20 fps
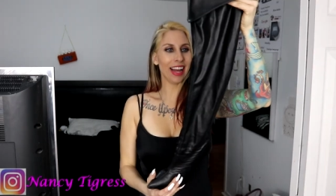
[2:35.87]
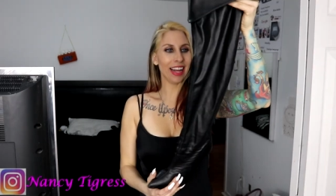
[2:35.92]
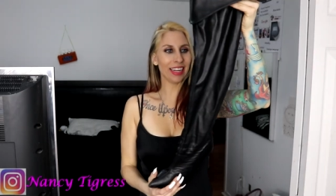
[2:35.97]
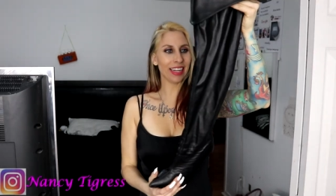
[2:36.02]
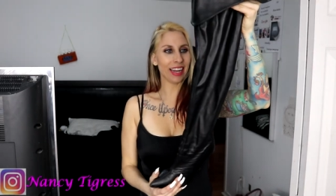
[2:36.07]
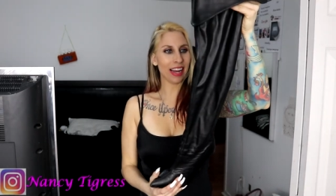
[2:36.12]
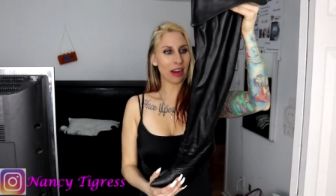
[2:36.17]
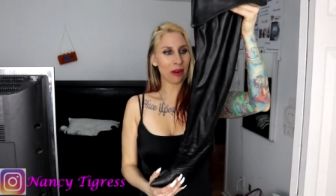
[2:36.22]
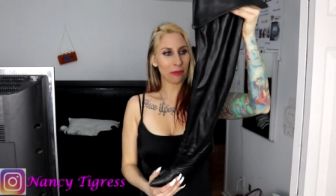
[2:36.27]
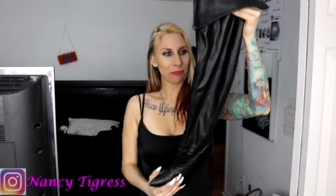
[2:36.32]

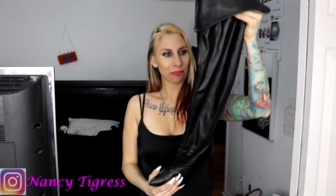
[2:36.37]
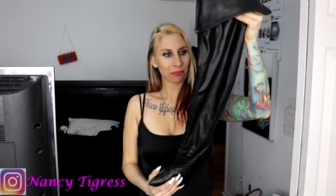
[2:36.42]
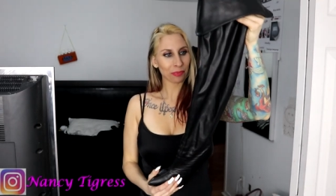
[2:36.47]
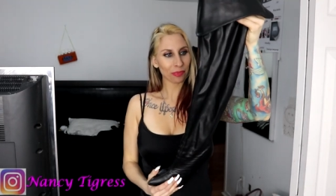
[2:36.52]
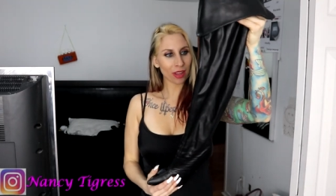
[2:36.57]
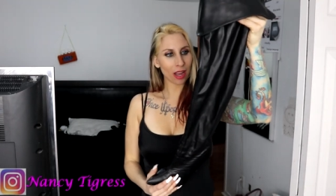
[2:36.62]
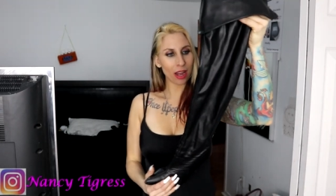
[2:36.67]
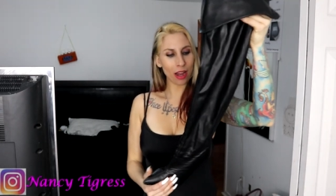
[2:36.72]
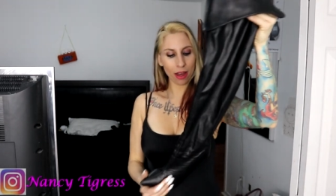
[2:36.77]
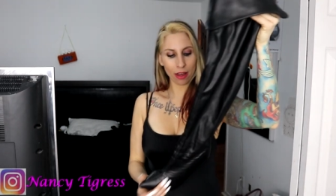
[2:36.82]
Anyhow,
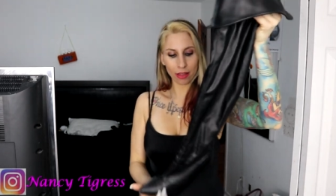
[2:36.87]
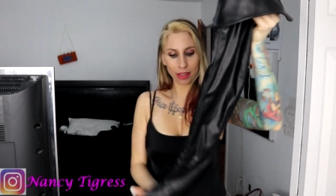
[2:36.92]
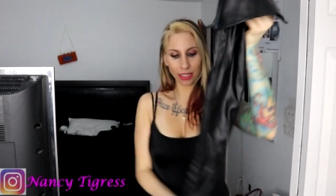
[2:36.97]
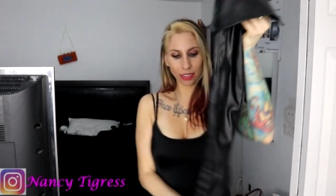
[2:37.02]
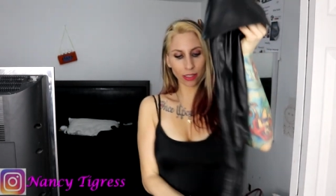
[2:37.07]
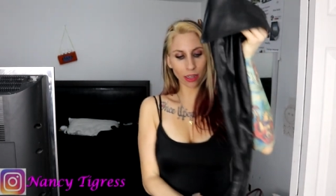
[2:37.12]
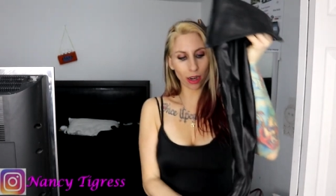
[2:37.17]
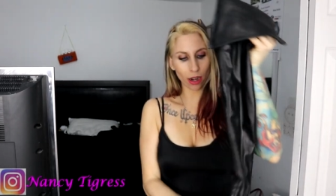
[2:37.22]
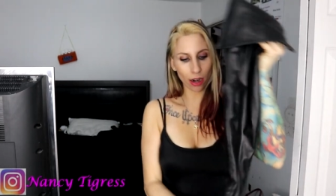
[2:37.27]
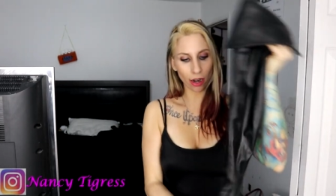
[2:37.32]
uh,
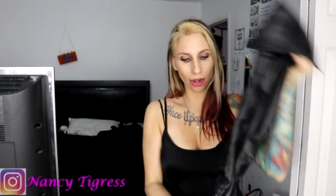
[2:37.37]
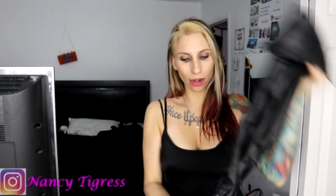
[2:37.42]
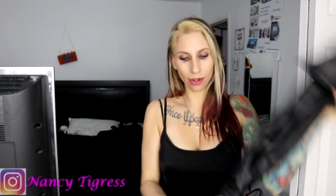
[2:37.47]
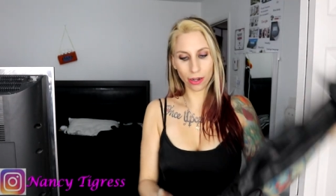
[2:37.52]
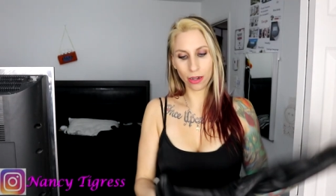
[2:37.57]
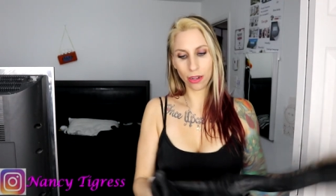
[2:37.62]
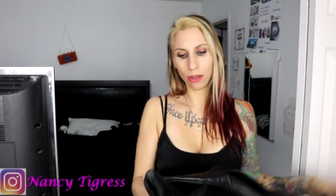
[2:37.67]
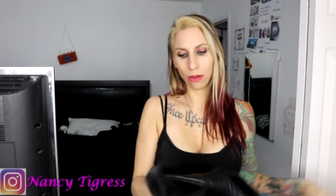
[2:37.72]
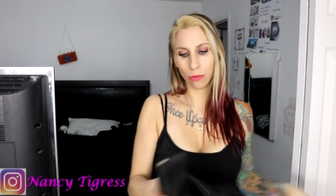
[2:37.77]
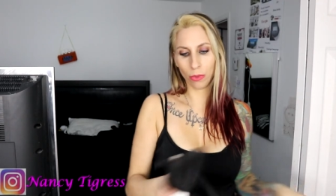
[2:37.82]
these
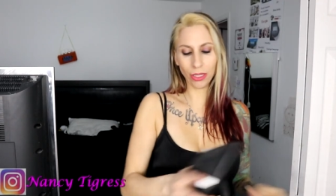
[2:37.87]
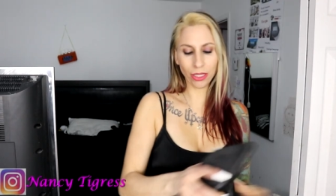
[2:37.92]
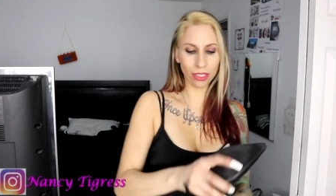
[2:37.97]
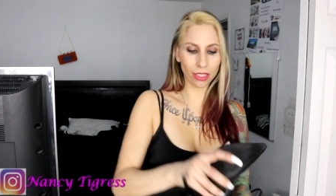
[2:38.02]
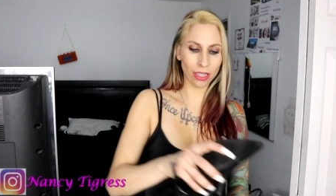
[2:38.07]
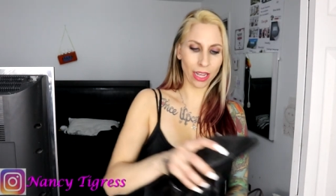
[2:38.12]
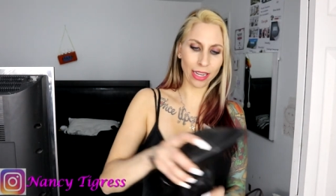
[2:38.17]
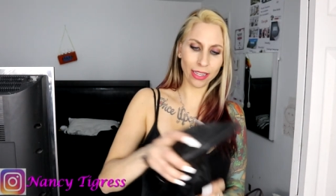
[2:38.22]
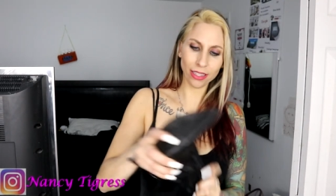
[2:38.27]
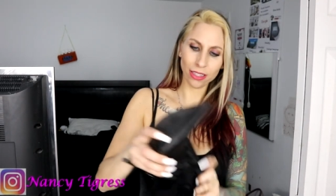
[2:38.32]
are what
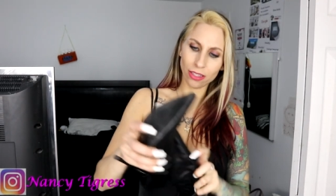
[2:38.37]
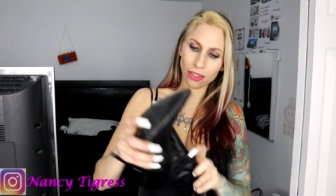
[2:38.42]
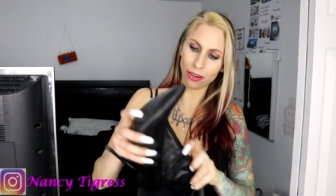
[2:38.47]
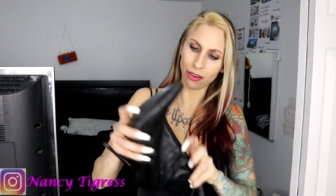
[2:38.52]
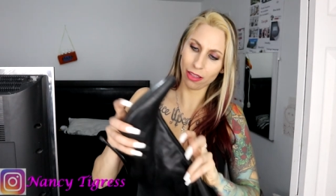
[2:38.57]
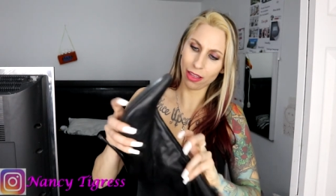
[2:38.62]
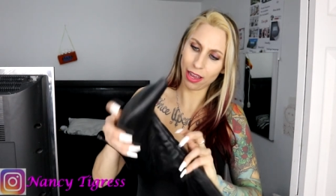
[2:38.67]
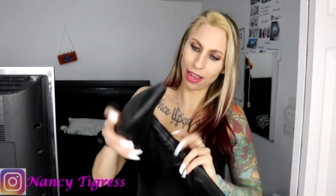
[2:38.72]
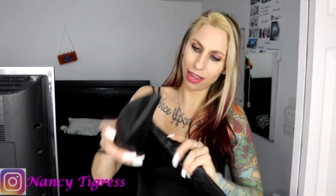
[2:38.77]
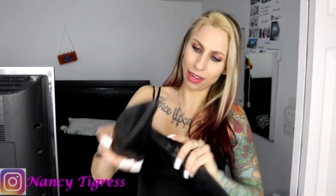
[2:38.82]
sizes are
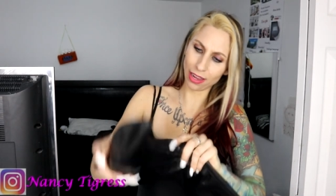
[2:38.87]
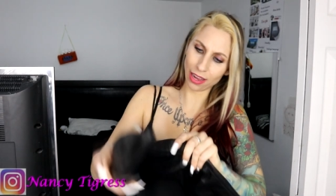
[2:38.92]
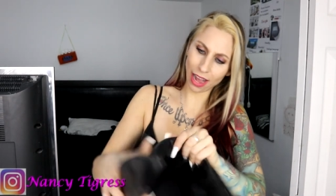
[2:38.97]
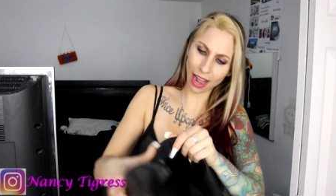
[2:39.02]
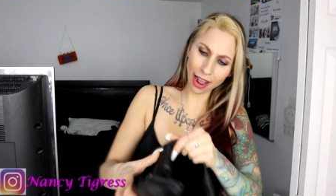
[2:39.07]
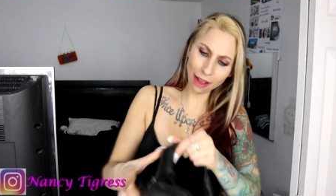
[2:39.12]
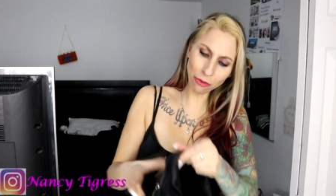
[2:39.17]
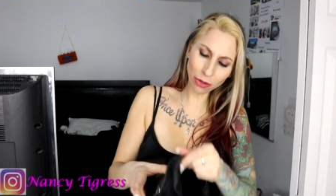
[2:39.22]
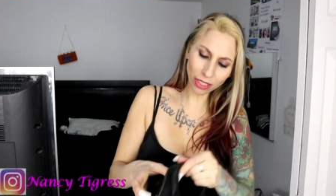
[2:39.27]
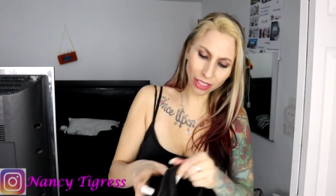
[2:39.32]
they?
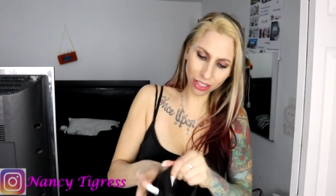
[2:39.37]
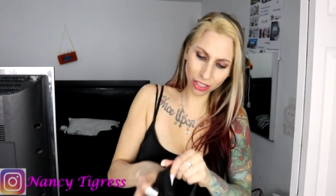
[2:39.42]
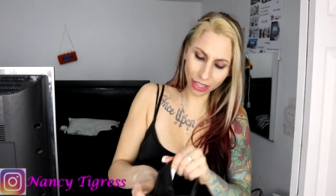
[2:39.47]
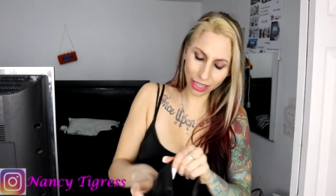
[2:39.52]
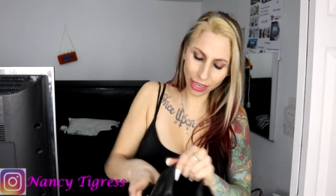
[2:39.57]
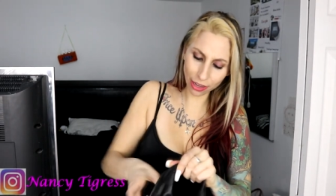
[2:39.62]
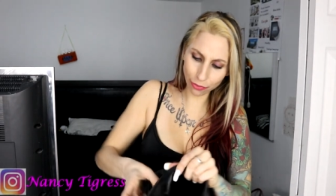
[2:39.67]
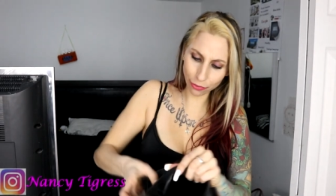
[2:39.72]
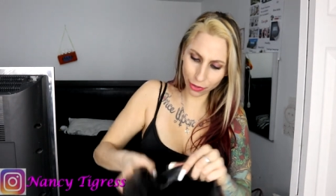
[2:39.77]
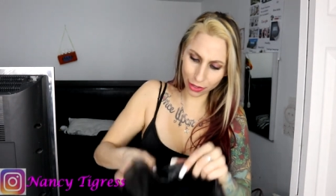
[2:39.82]
I was
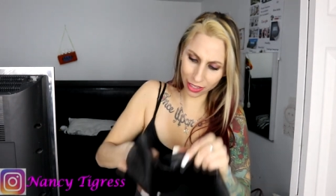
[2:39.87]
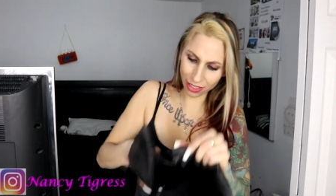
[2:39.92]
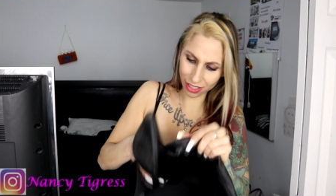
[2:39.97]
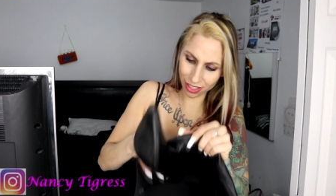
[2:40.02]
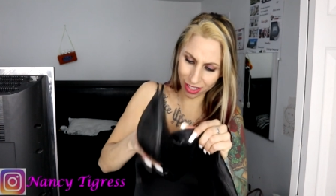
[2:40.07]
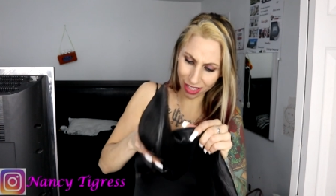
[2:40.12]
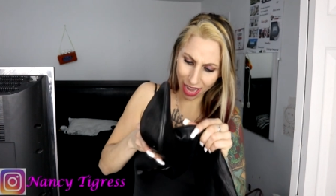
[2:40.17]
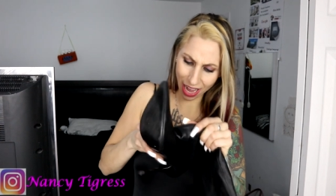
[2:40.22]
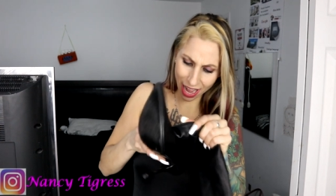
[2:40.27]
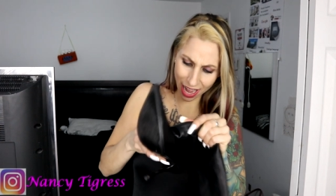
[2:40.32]
looking for the
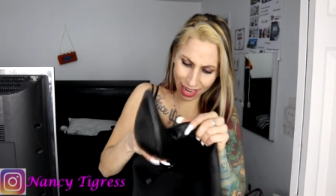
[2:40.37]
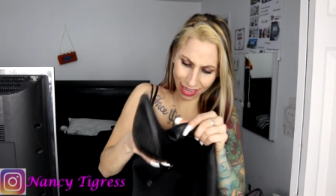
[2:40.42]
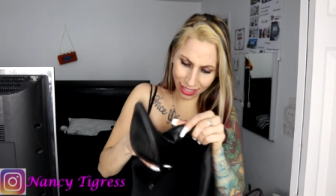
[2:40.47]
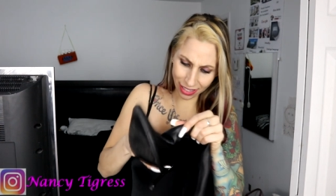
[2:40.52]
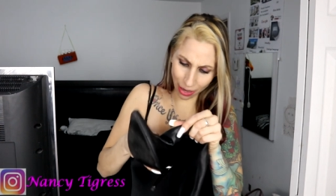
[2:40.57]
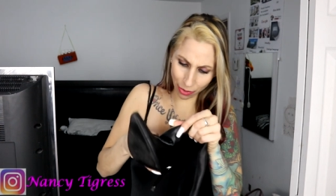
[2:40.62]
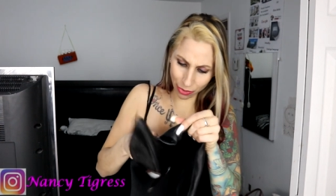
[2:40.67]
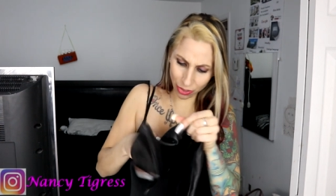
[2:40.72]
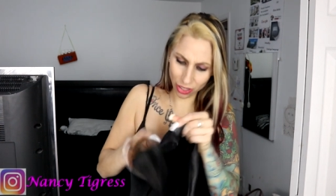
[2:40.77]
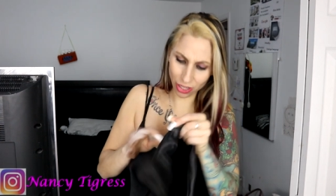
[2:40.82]
size.
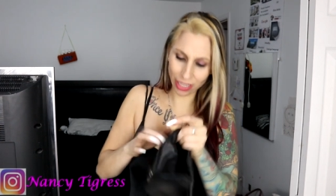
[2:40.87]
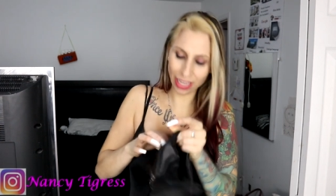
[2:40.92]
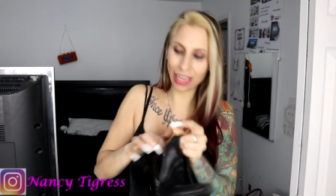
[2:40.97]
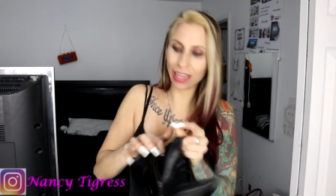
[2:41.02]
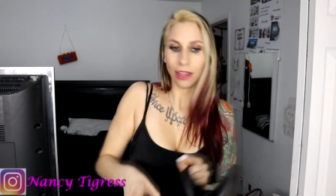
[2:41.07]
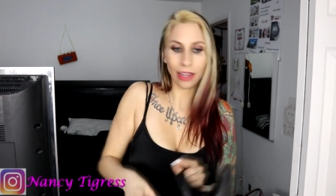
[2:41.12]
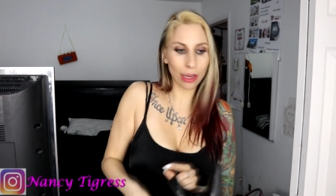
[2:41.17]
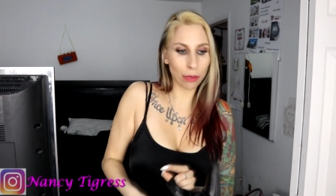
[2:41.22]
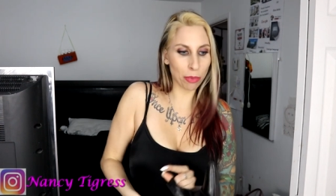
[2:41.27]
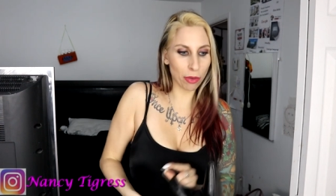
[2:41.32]
I was
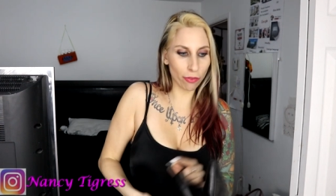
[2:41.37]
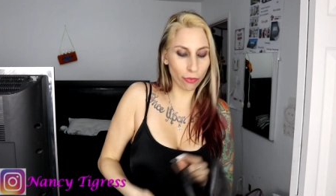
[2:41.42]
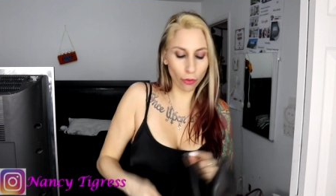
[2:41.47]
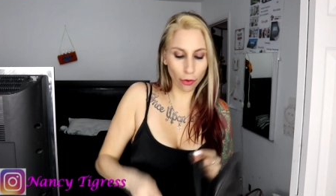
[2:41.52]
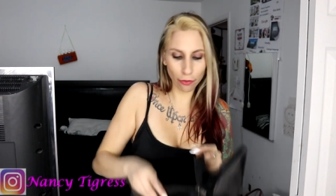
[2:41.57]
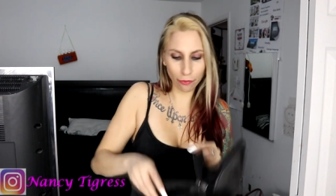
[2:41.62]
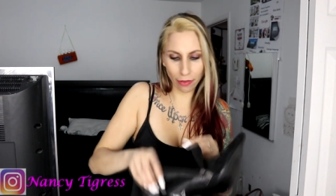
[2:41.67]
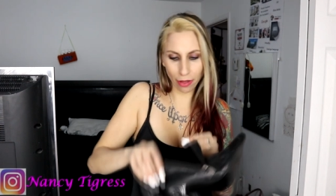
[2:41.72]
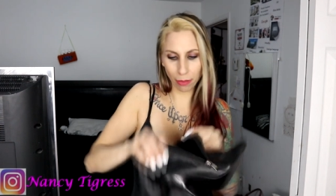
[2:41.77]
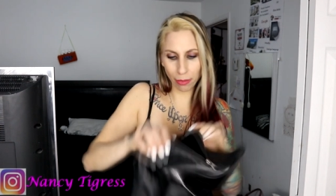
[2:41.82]
looking, like
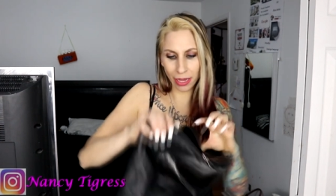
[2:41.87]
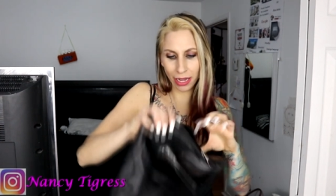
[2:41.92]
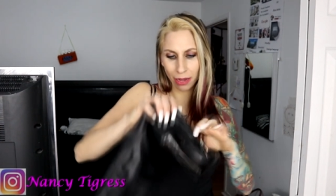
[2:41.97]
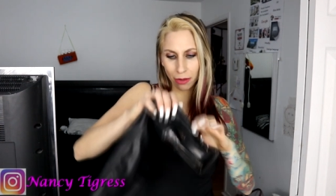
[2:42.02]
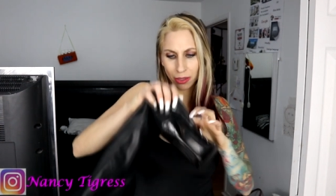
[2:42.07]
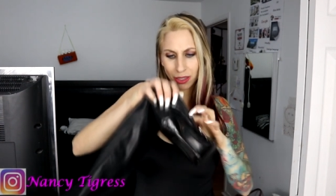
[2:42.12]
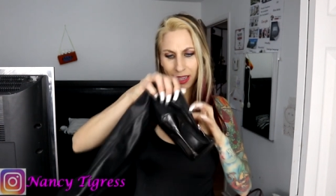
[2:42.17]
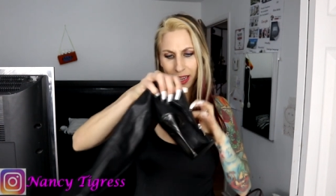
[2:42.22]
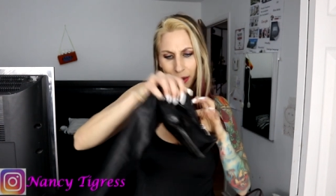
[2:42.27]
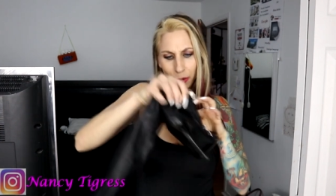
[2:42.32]
before filming,
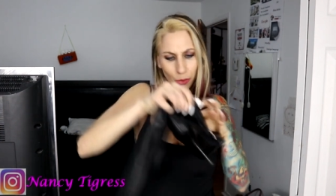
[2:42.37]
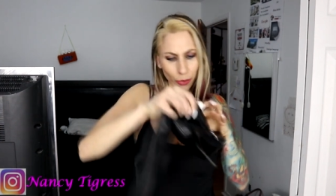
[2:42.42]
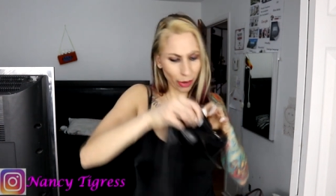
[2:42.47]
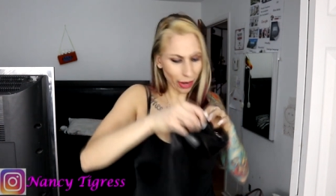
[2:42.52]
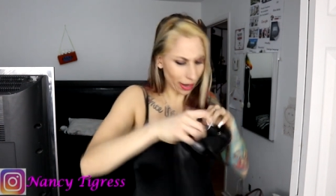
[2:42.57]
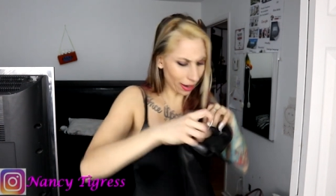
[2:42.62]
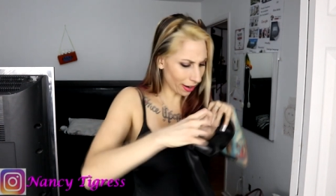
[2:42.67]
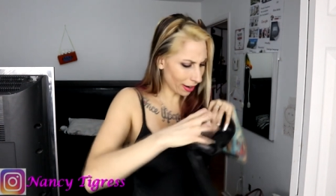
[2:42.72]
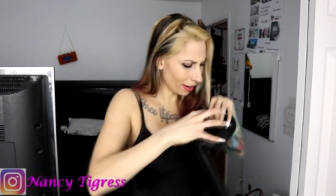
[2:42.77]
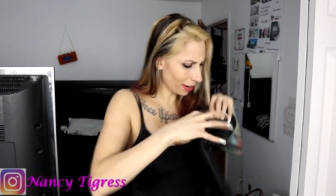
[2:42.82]
I was like,
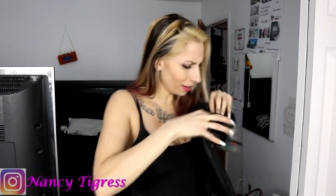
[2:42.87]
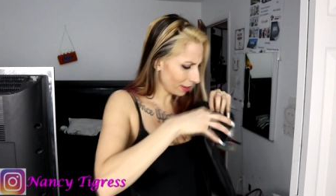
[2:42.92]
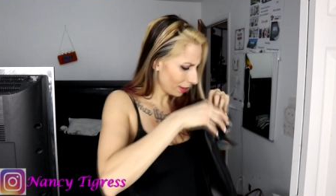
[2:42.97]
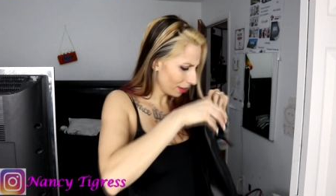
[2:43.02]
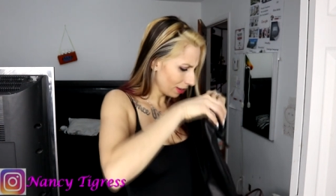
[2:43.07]
where?